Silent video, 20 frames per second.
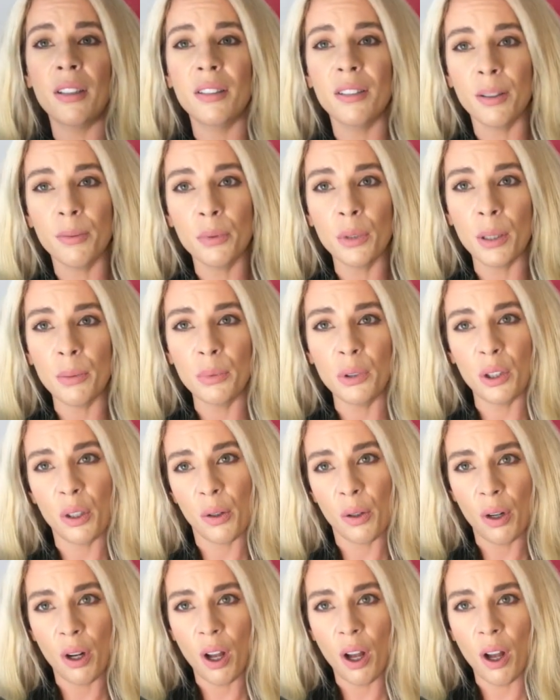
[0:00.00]
sometimes
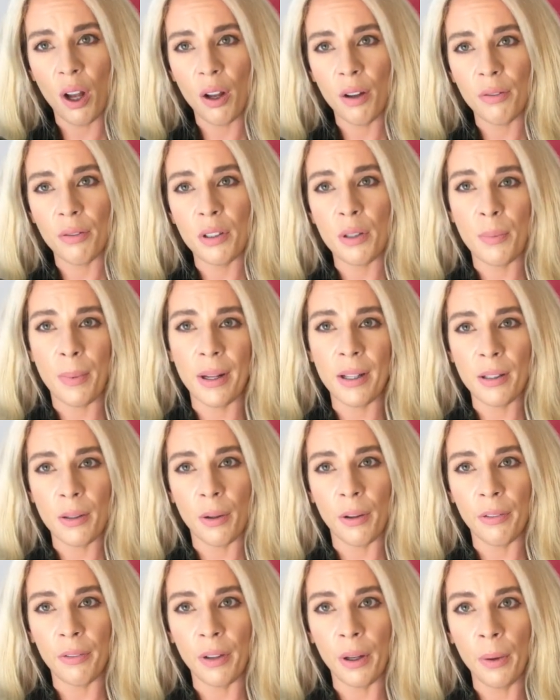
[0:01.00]
2.5, it depends
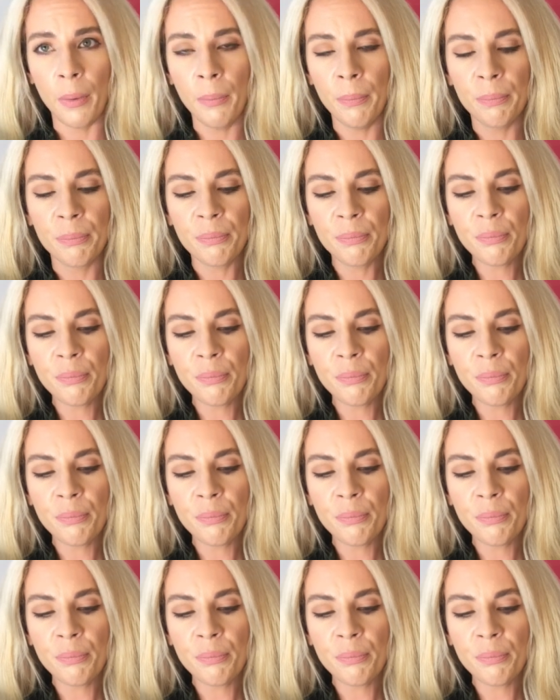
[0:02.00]
how I feel.